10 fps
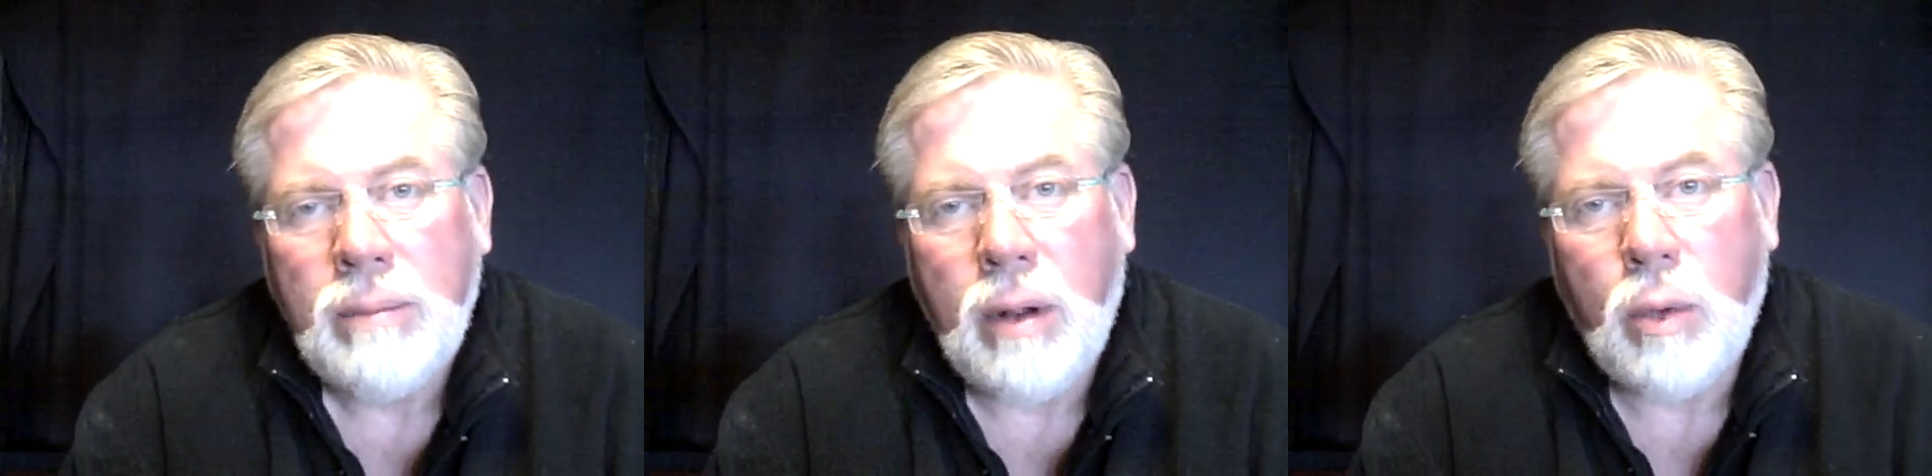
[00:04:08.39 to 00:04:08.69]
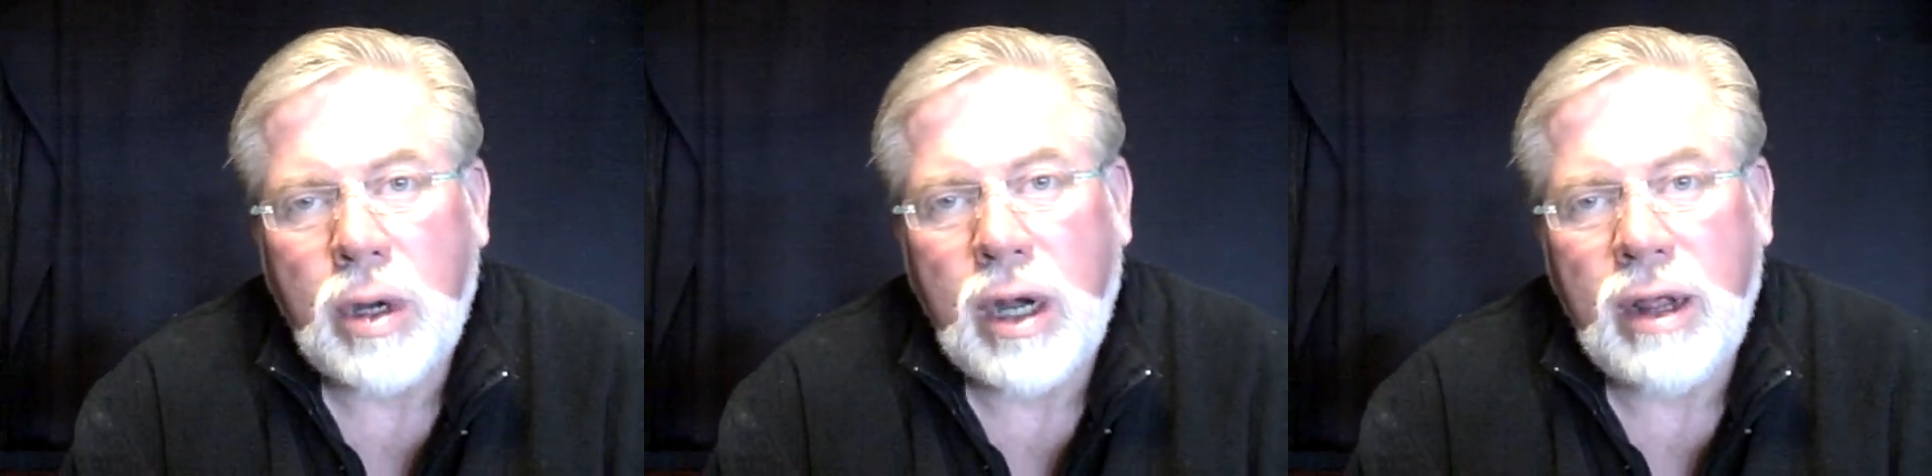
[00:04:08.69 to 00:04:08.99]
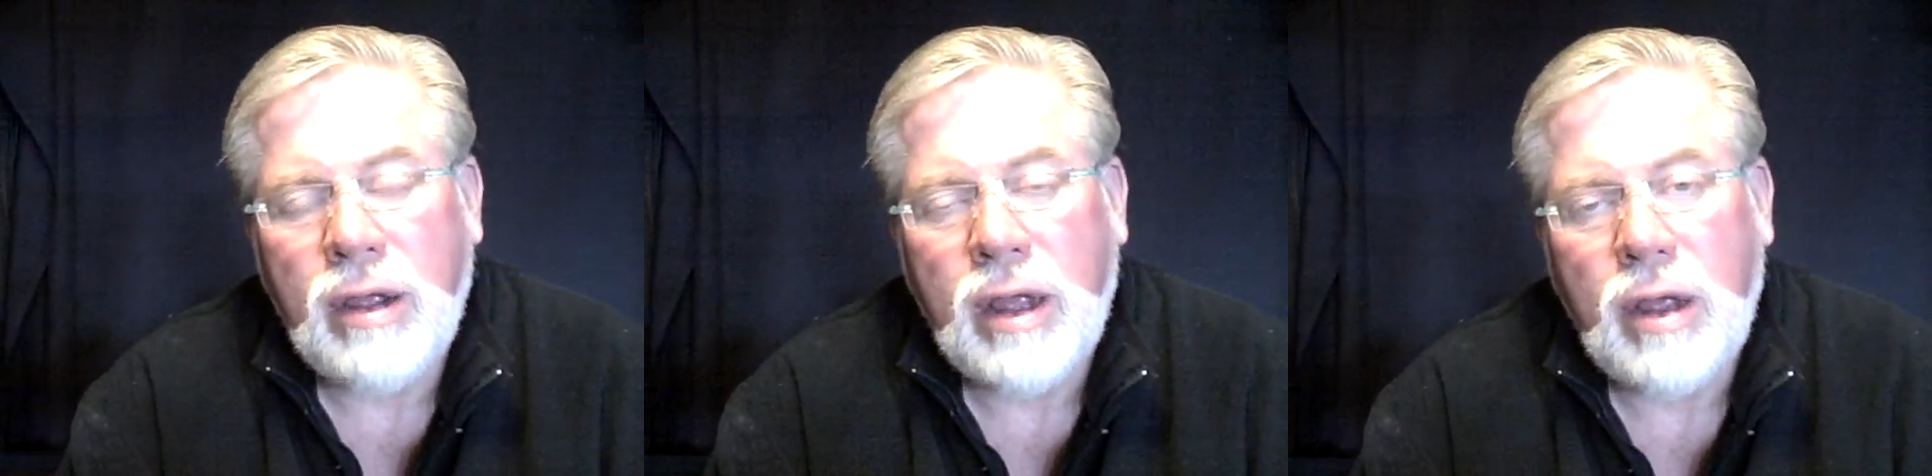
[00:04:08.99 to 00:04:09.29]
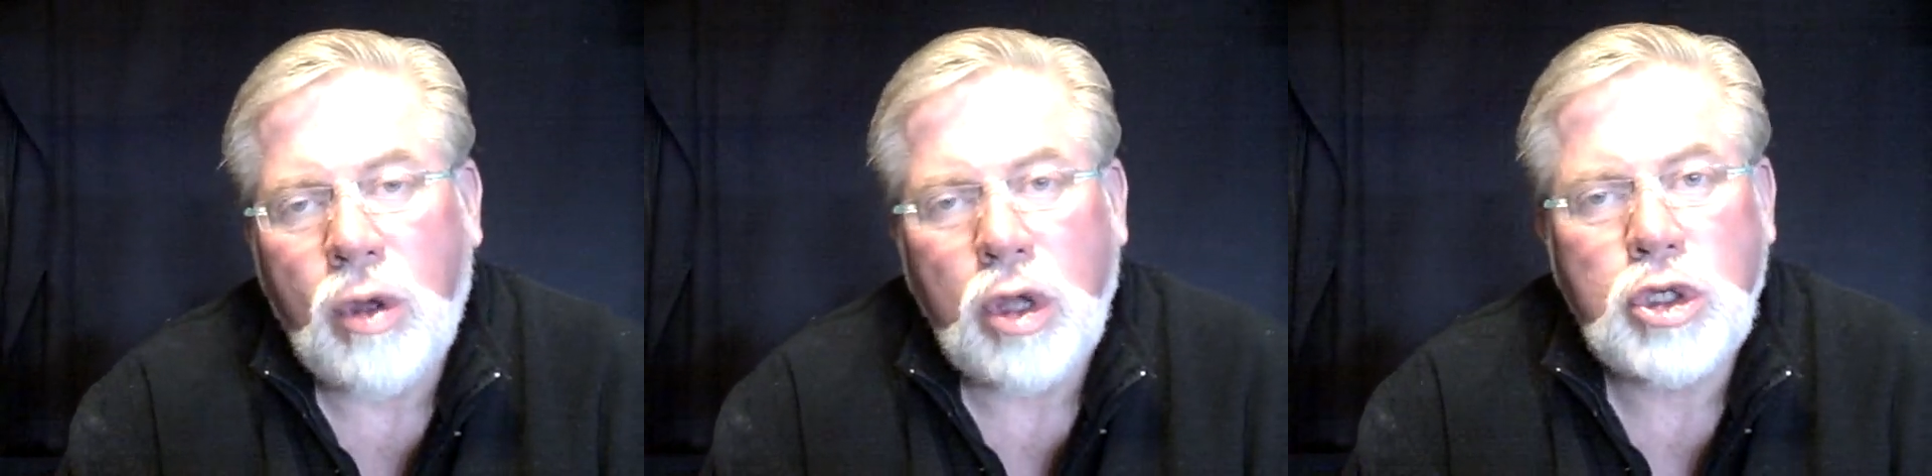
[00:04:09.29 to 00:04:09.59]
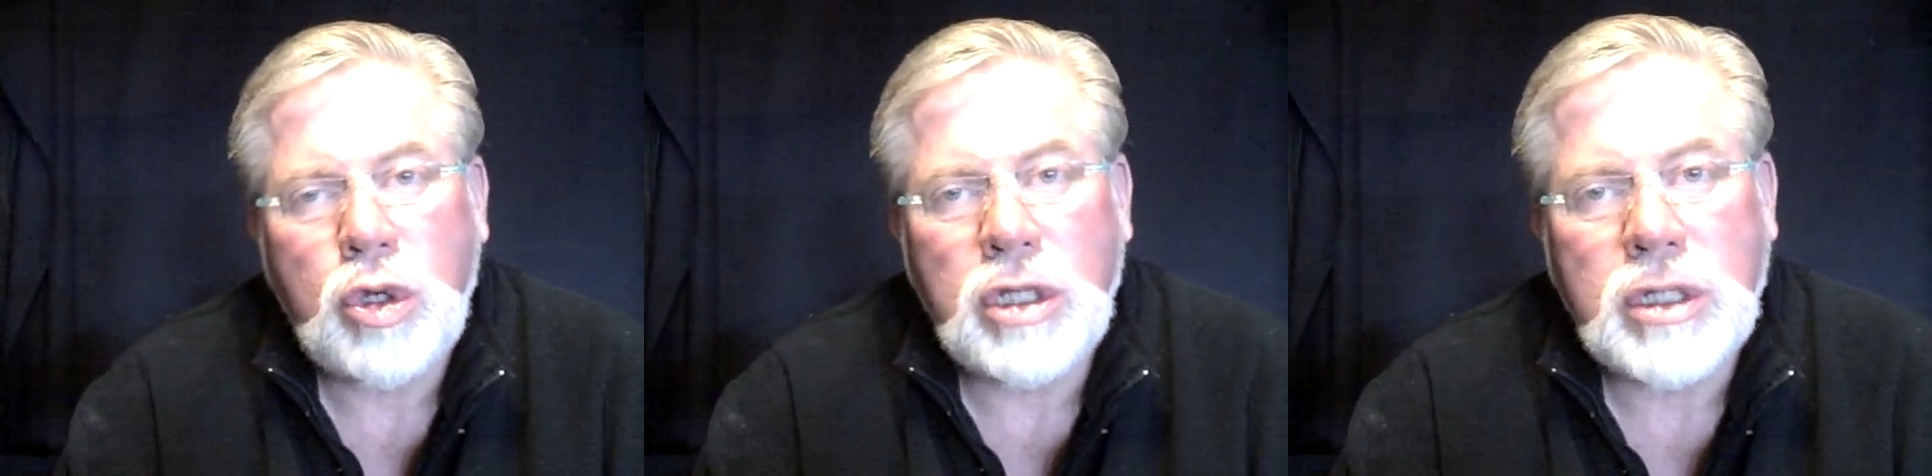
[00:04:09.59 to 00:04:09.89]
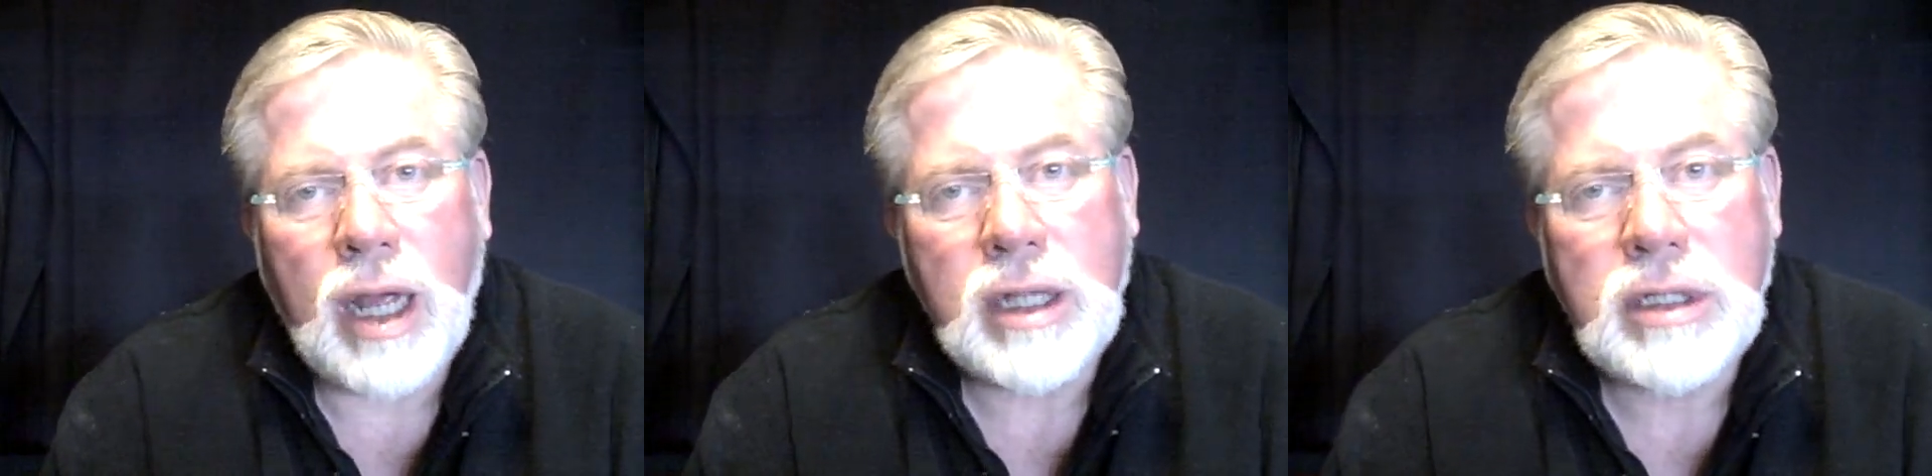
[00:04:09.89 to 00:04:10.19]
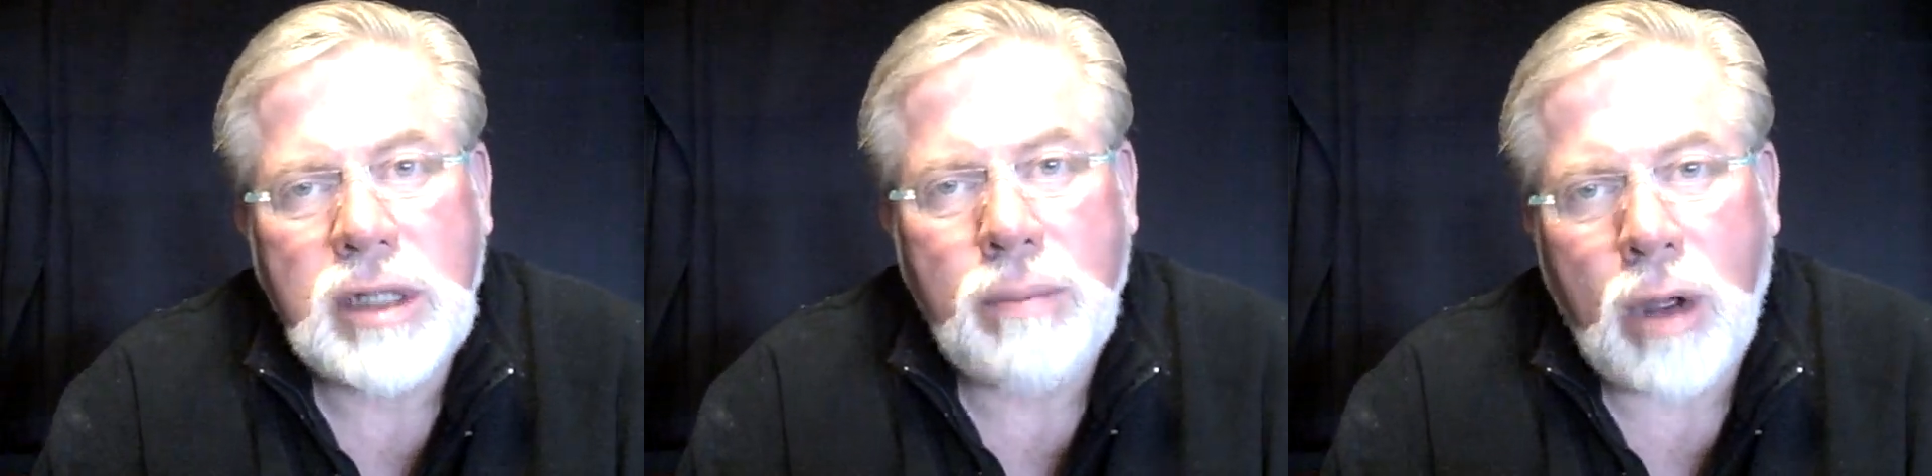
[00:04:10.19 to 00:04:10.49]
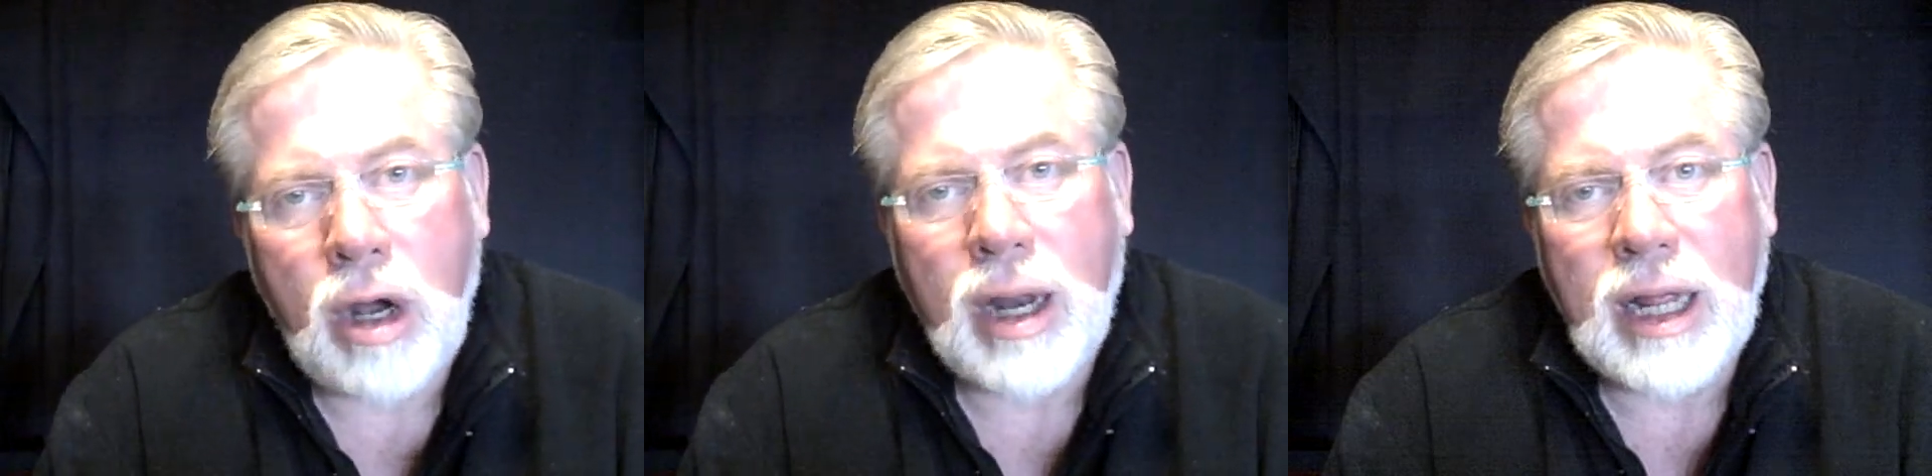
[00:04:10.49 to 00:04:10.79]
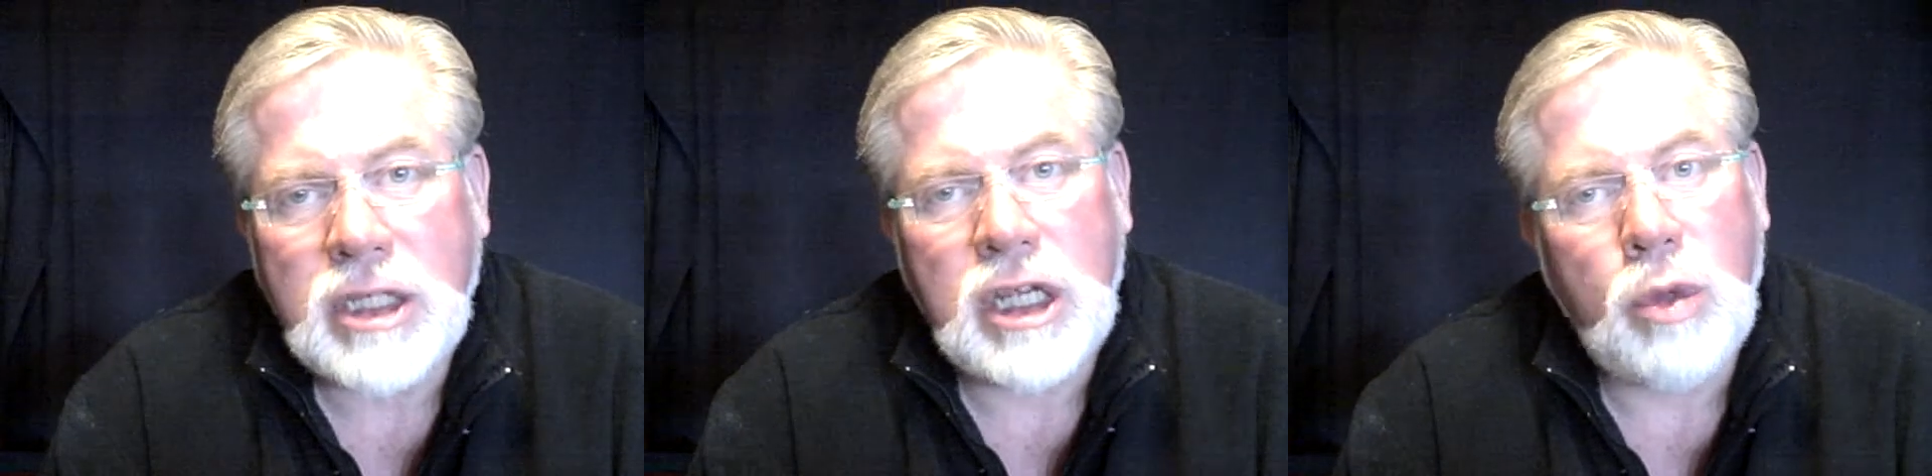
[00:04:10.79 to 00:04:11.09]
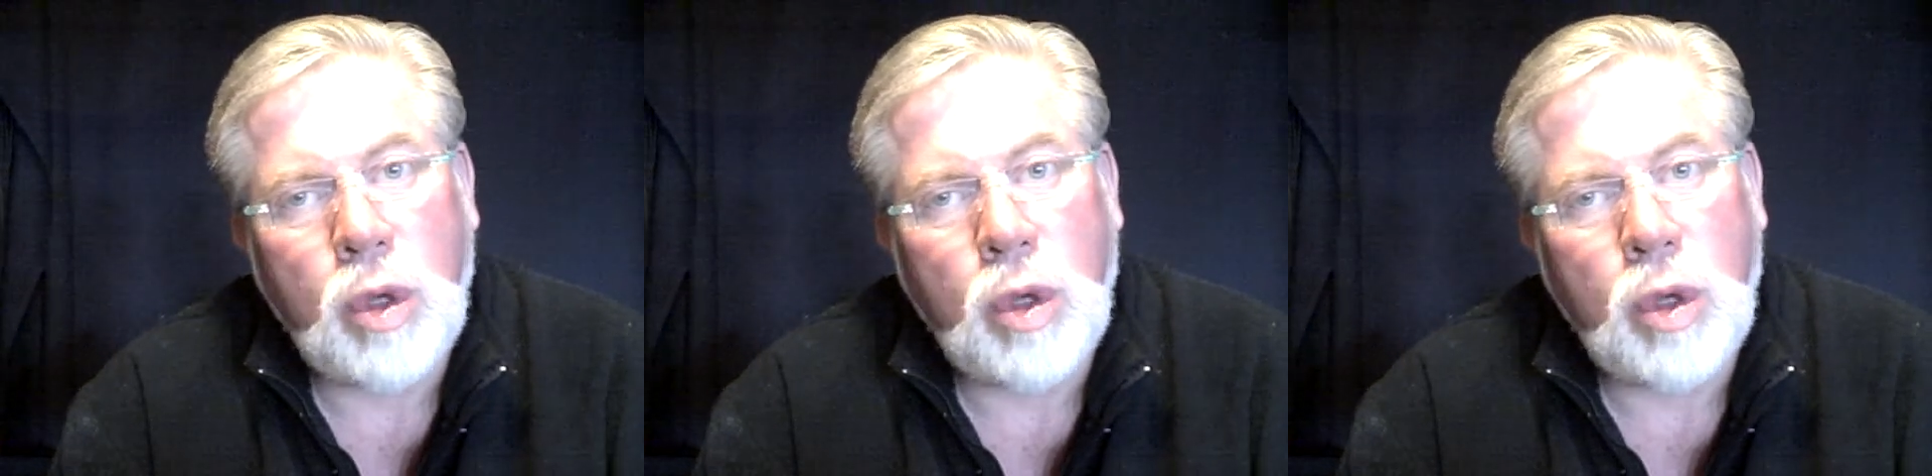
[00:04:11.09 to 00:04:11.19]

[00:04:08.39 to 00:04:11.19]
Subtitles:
but we're going to also discuss that Meyer Lansky